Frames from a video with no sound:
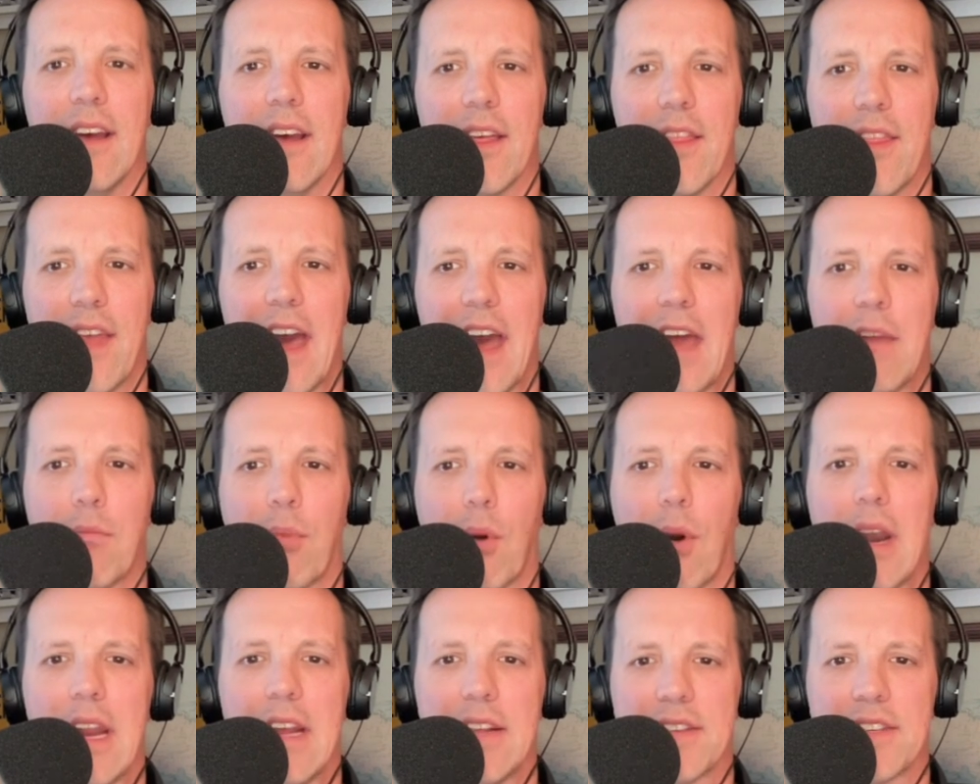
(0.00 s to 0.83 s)
that
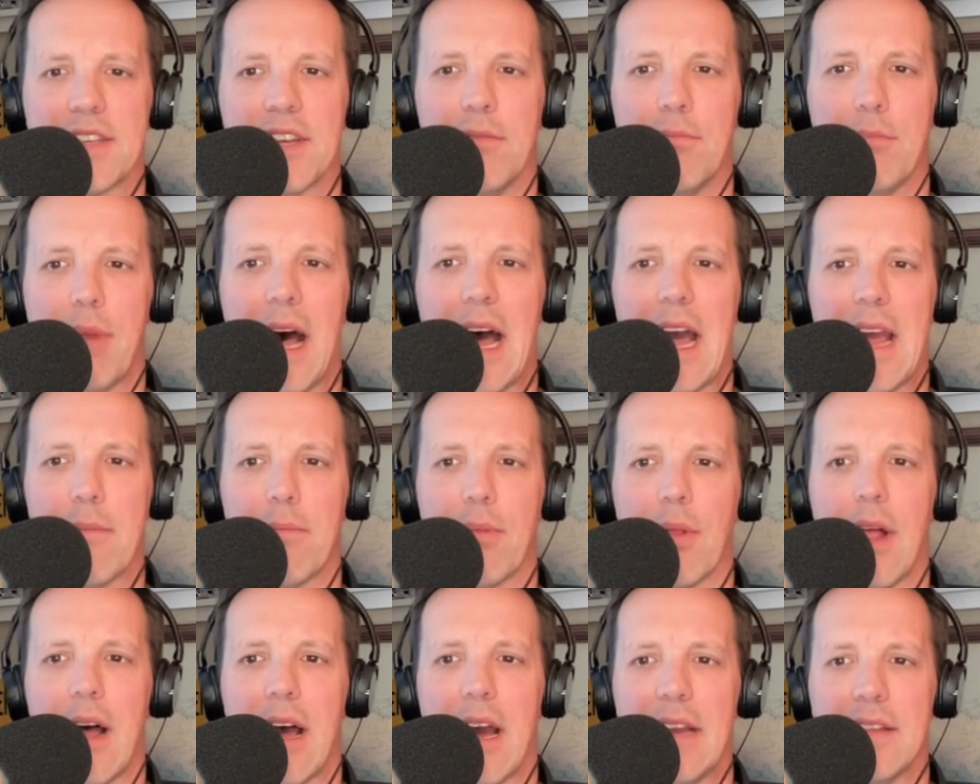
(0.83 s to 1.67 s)
Branson
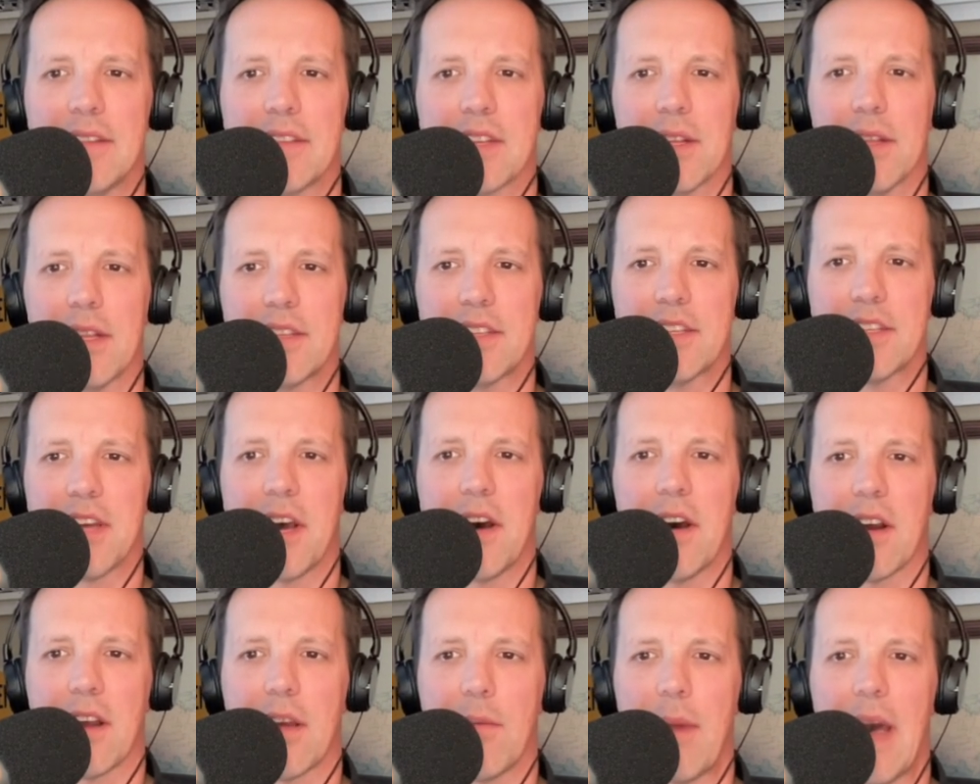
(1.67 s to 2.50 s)
pipeline. So let's
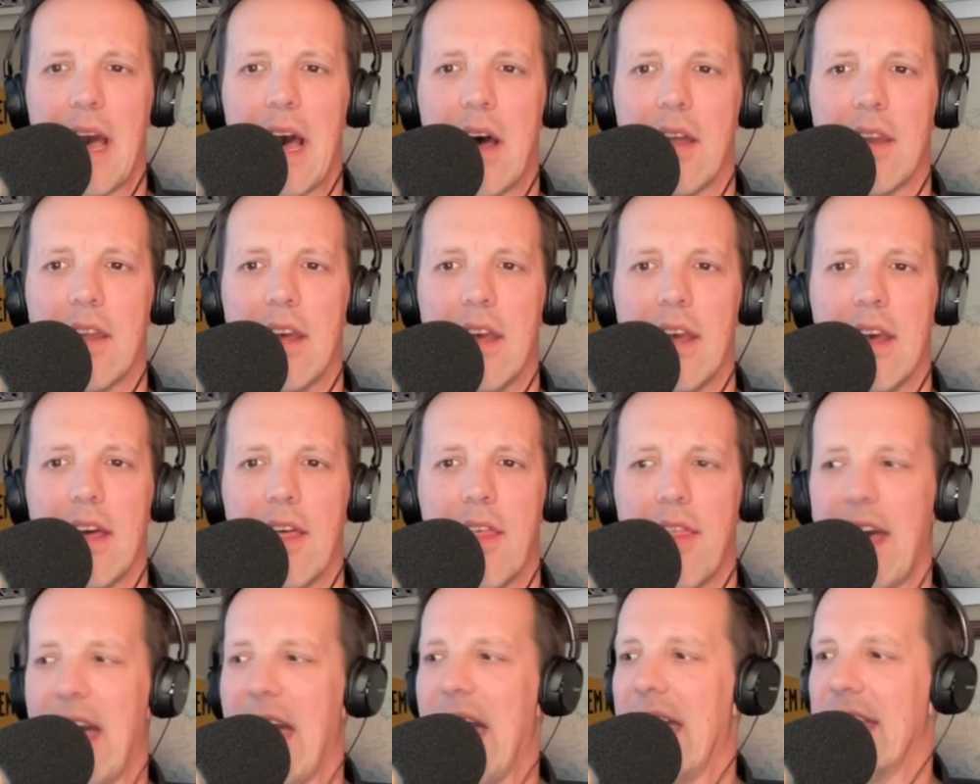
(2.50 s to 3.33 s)
talk about
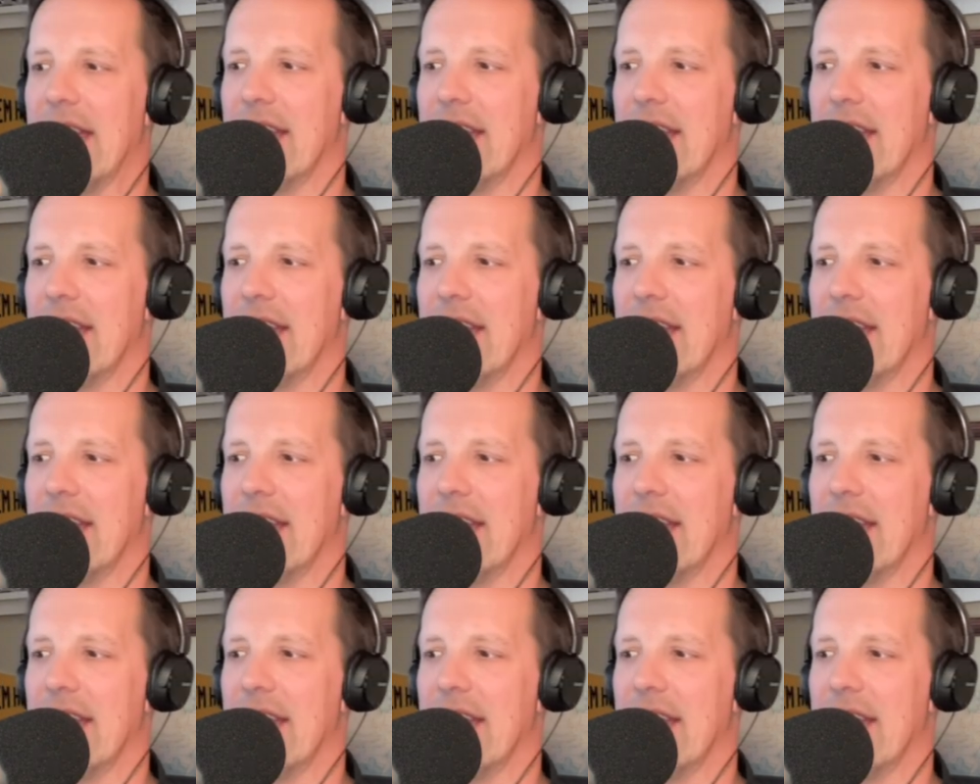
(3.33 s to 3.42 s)
that.